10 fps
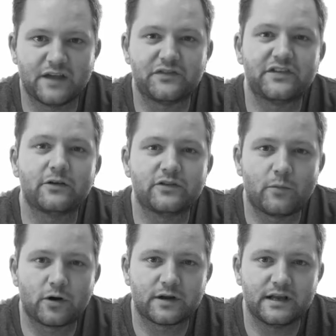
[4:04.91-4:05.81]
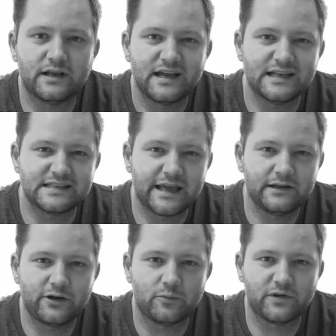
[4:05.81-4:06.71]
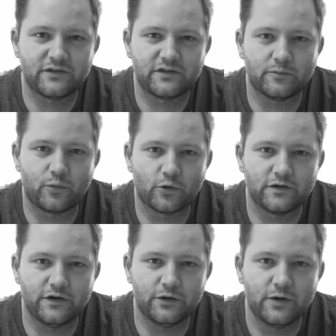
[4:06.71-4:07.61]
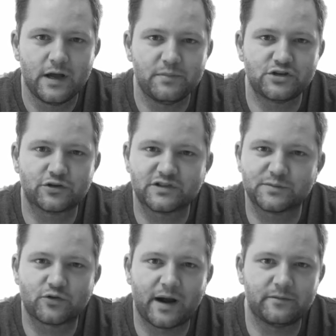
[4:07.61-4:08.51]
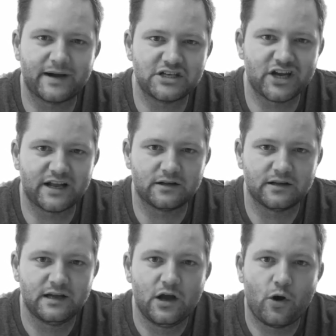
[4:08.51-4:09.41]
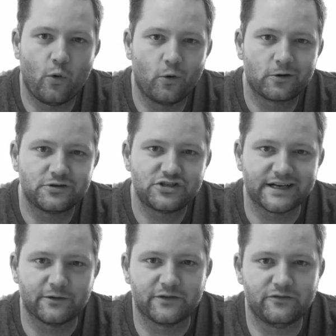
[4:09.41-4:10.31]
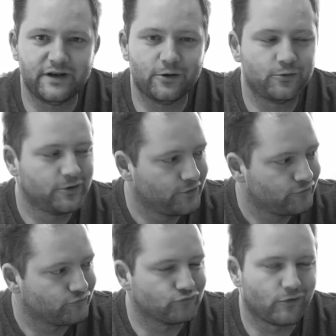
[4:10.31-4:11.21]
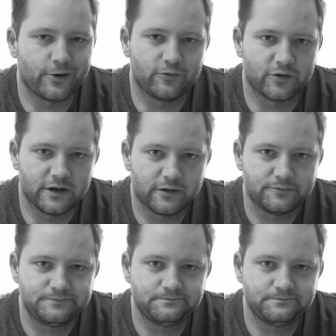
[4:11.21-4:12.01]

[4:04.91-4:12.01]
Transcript: sales and marketing and scaling your business is important to you, be sure to subscribe to my channel or check out this video right over here.